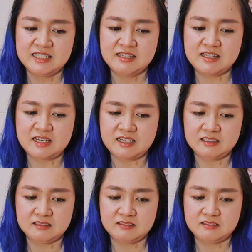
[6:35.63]
that,
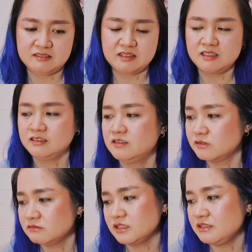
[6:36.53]
I
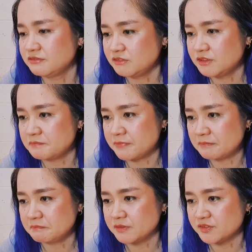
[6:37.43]
don't even
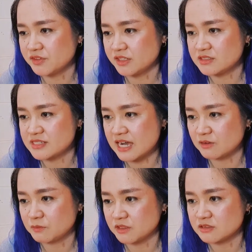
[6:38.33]
remember the exact
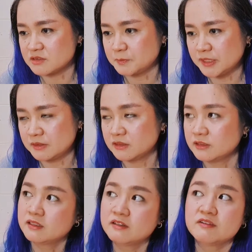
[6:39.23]
words, but
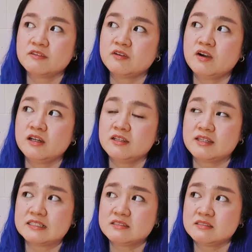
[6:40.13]
the thought
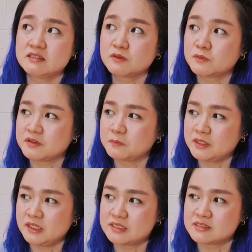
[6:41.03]
that stuck with
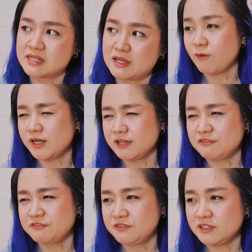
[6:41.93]
me is that when I
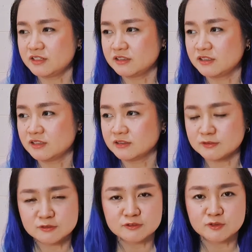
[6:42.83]
feel
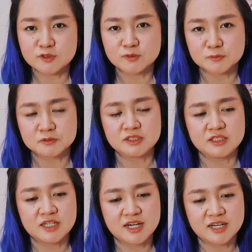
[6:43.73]
alone or
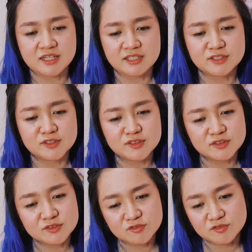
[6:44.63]
lonely, I
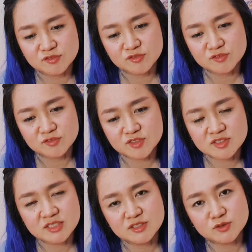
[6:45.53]

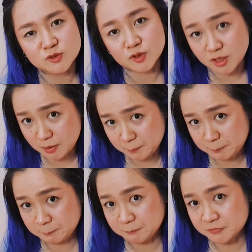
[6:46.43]
just need to look up
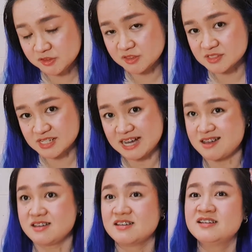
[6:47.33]
to the
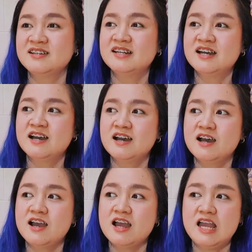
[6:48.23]
sky
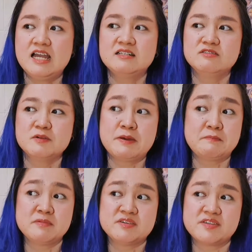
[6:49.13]
and
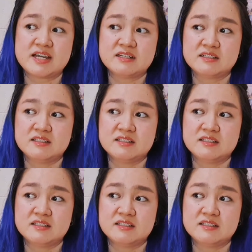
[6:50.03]
remember that